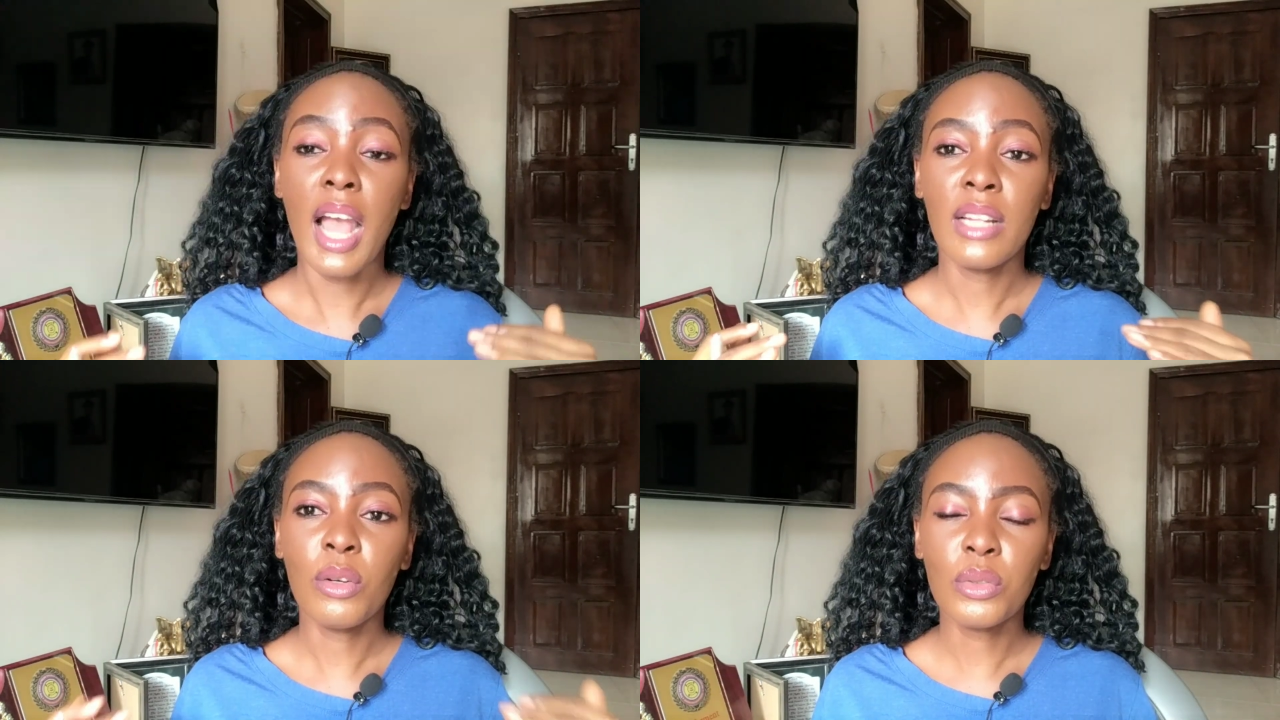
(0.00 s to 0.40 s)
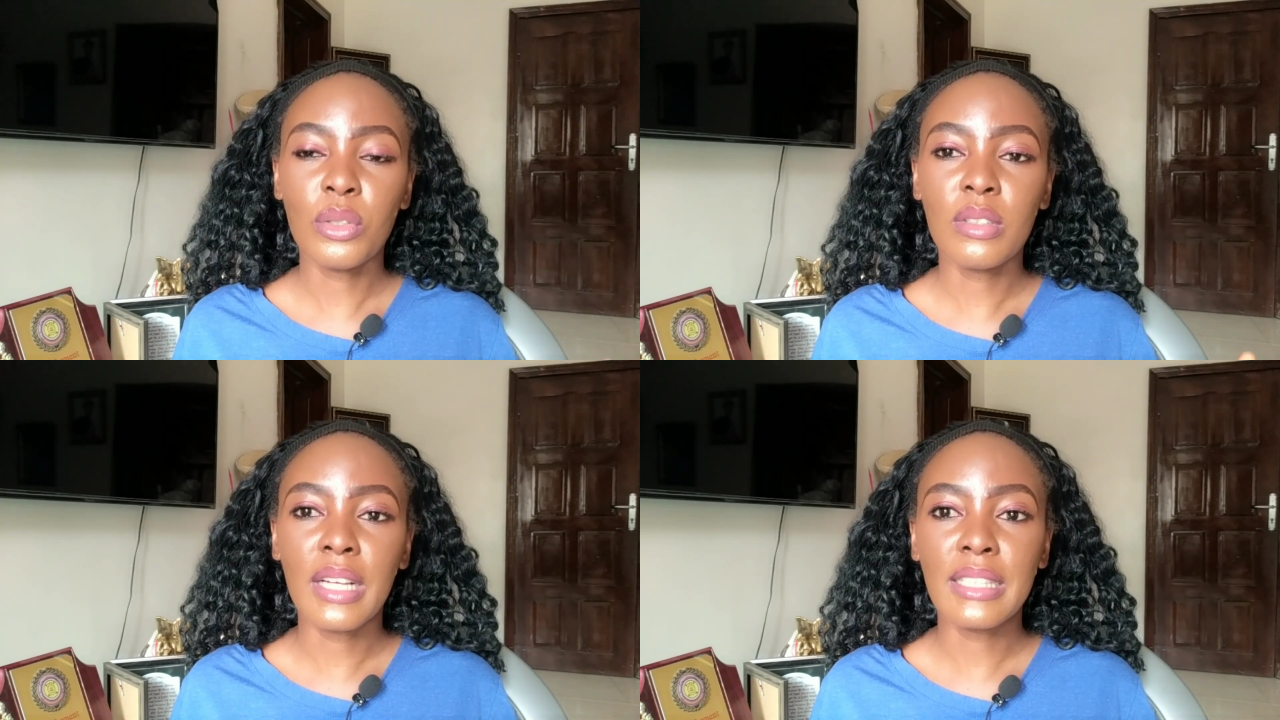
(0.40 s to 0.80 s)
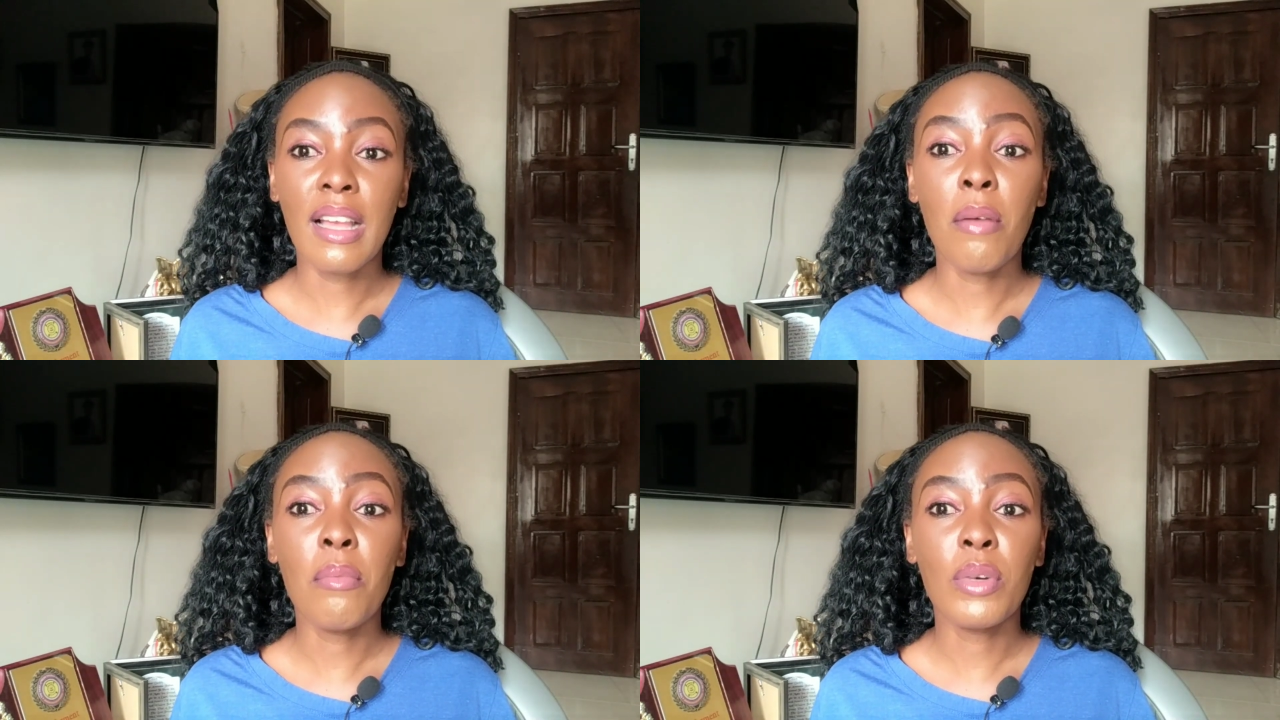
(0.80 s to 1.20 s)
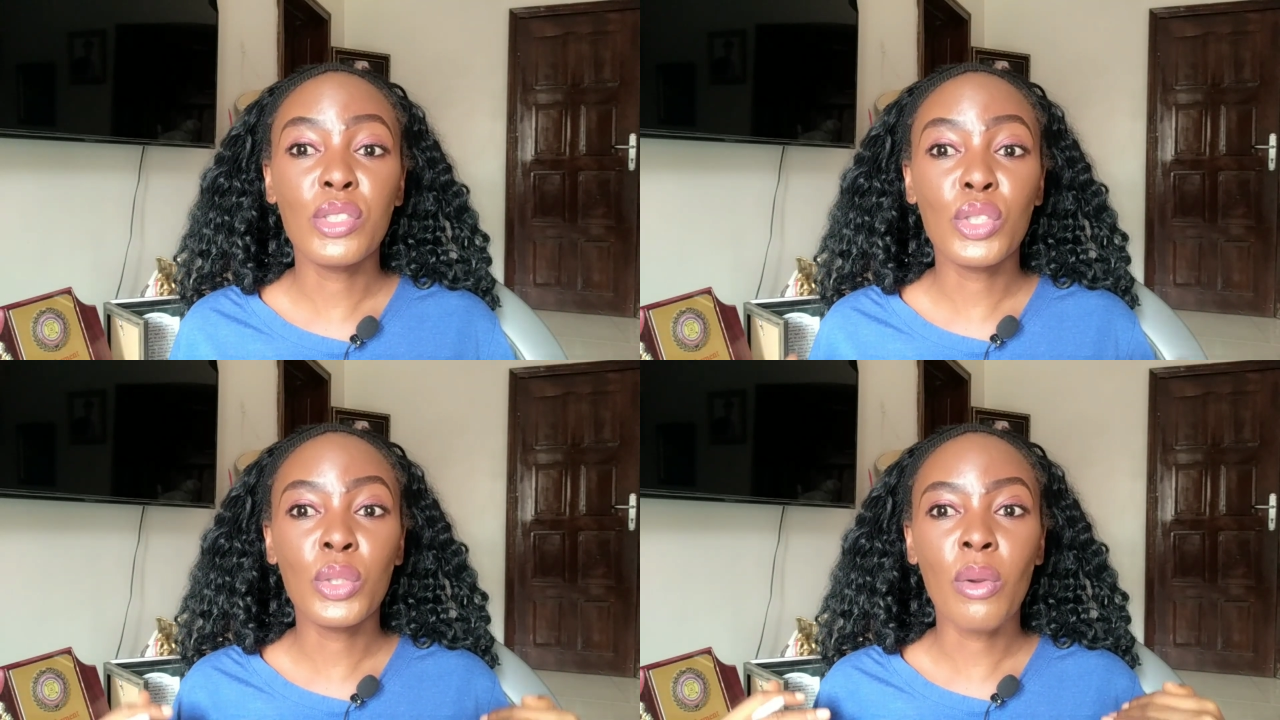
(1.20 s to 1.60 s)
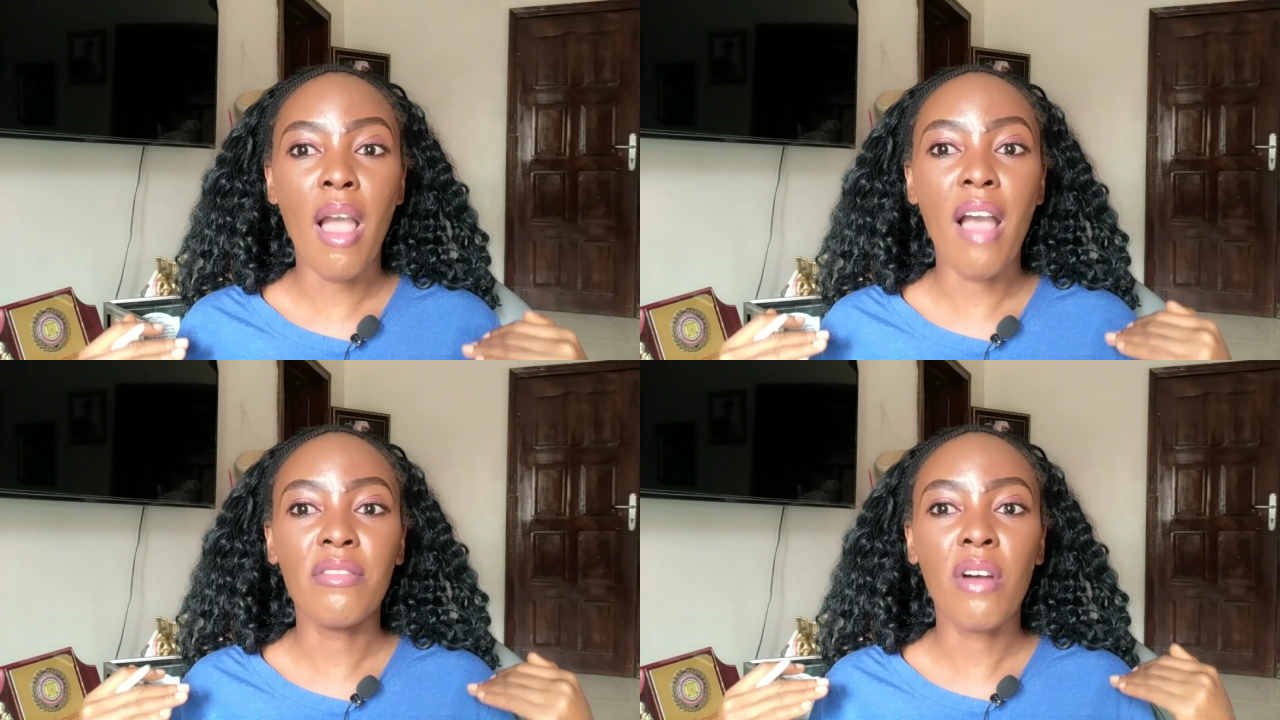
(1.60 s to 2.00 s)
and also look at how much you
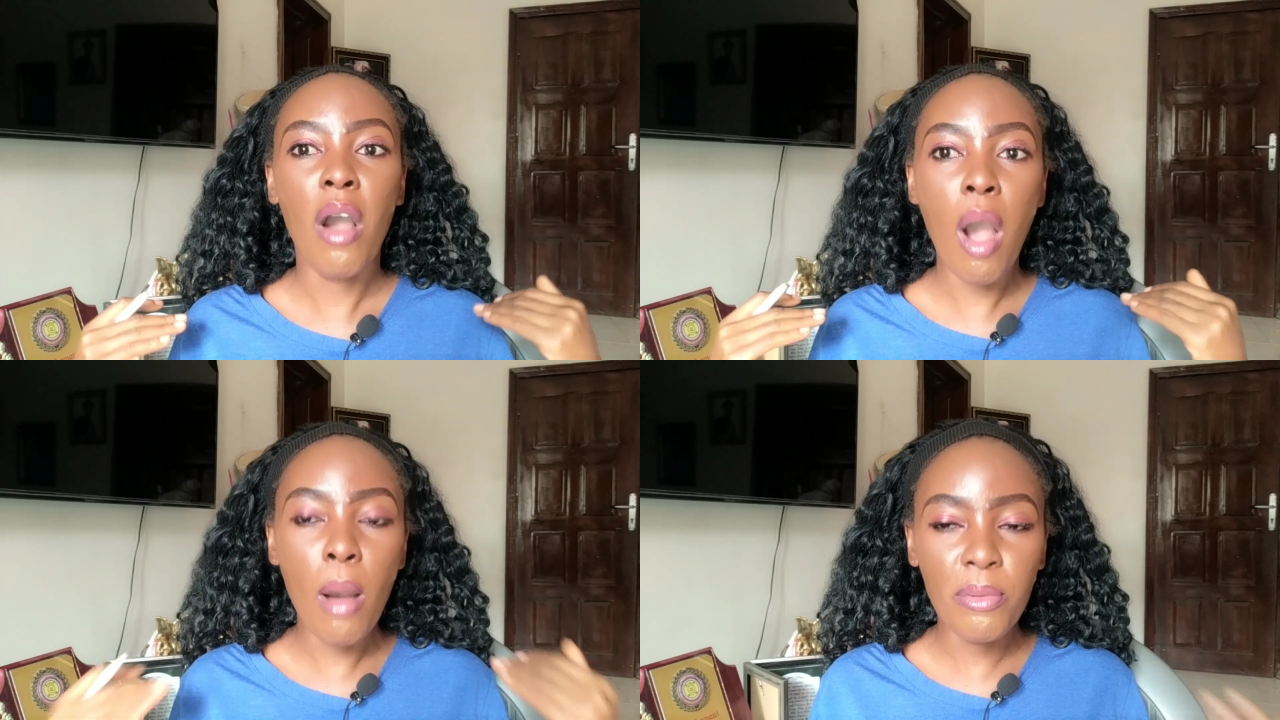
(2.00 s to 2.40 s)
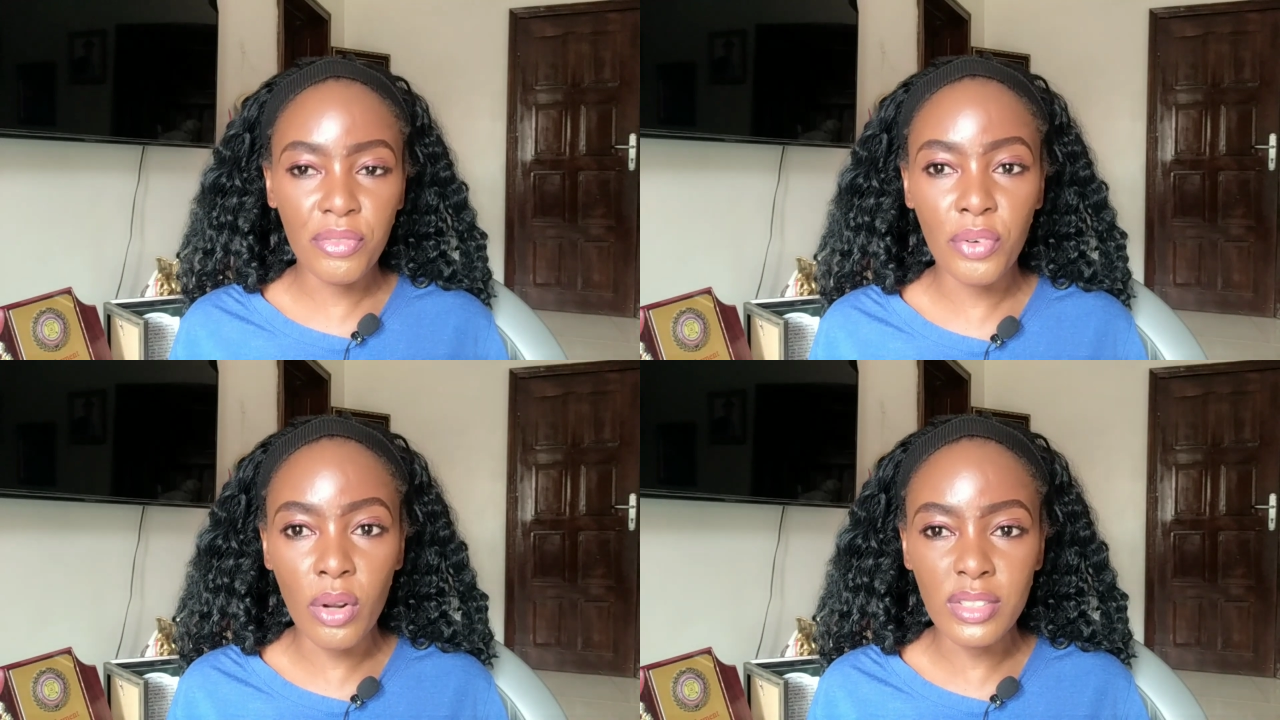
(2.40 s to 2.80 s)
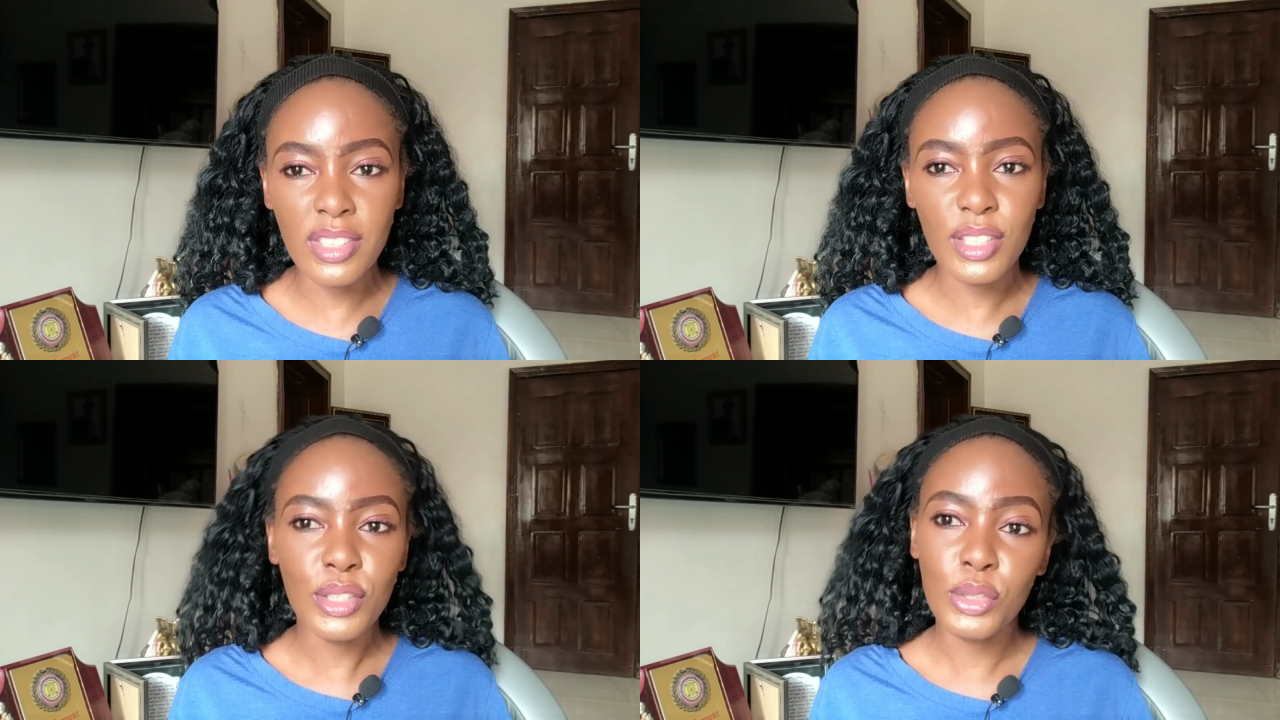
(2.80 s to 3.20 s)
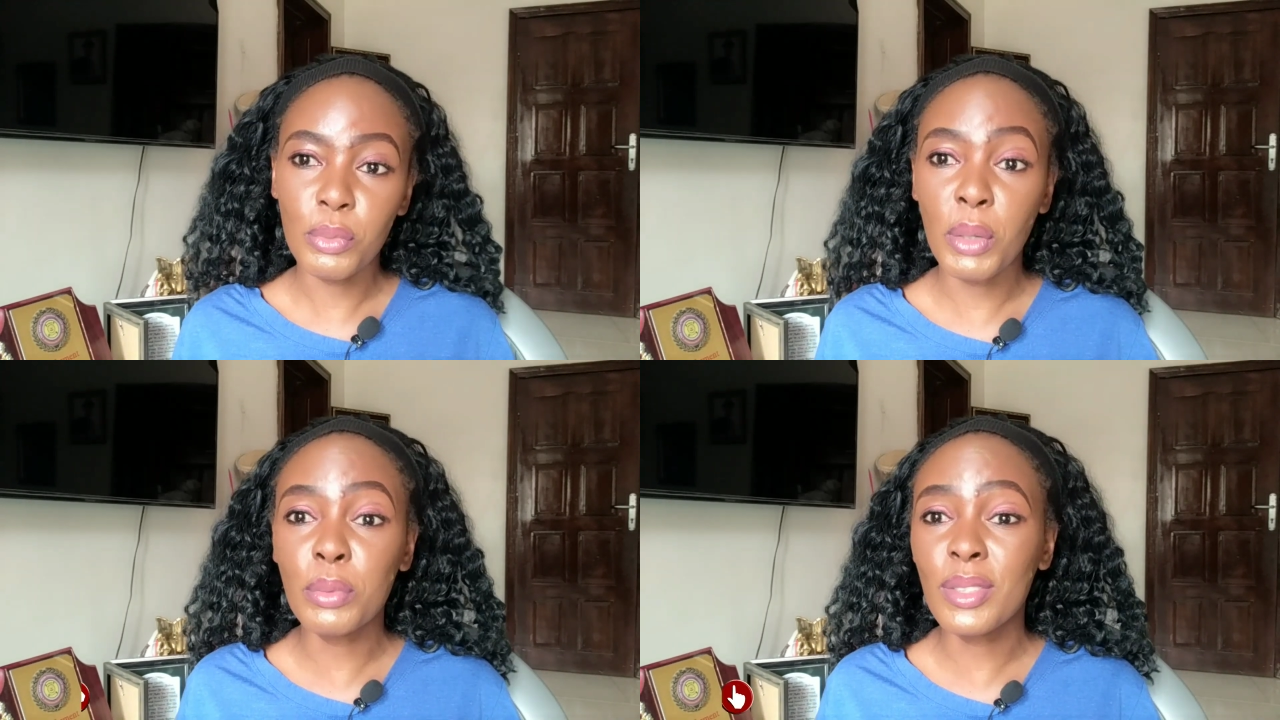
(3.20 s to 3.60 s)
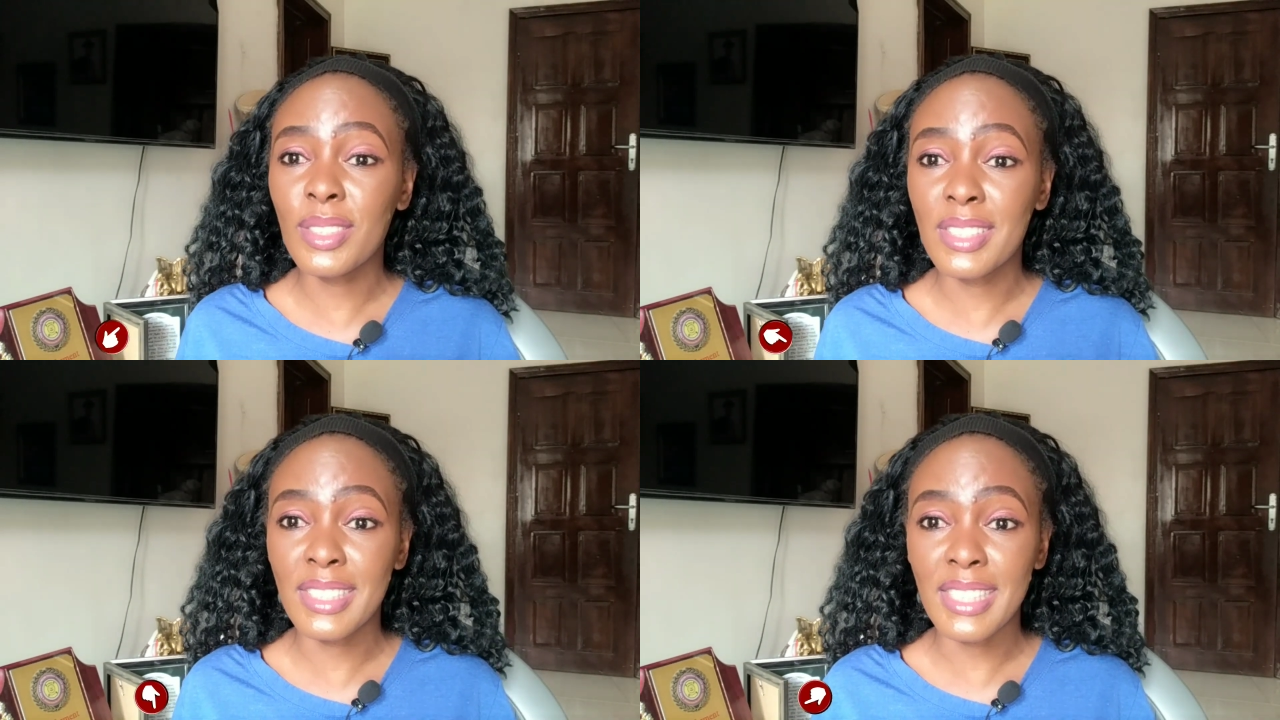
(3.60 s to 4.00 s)
have upfront to be able to
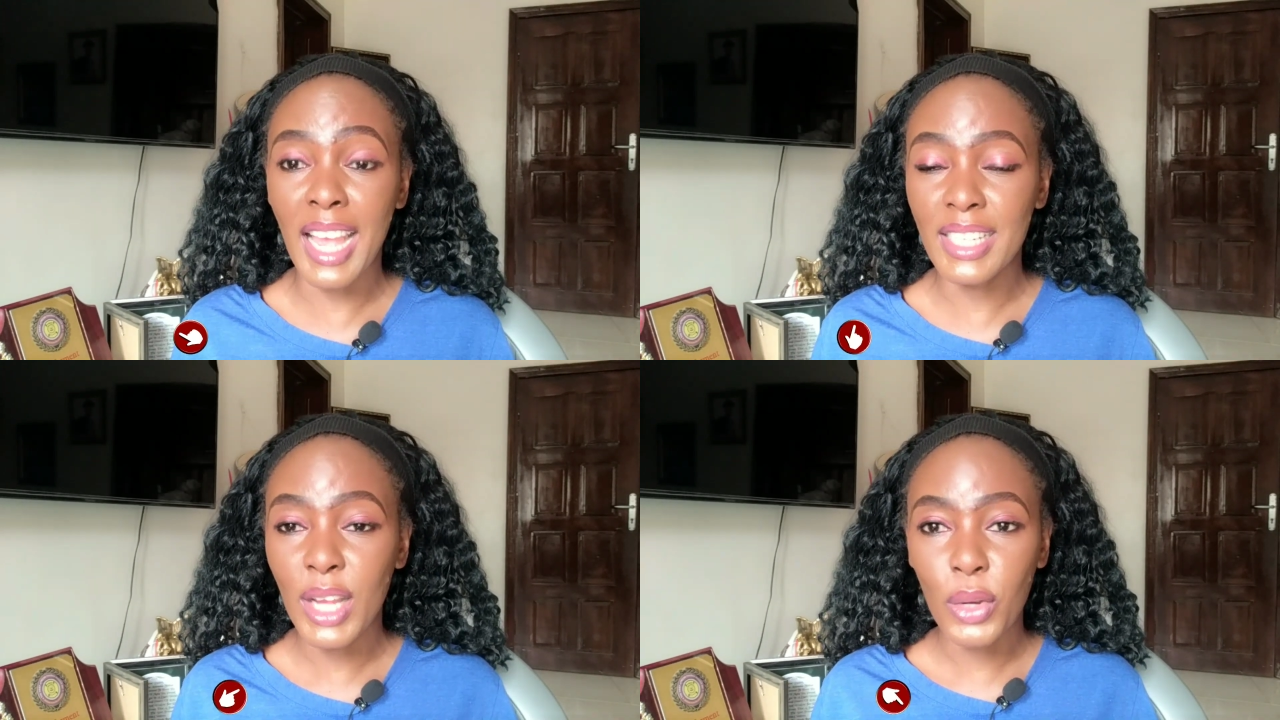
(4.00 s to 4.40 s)
decide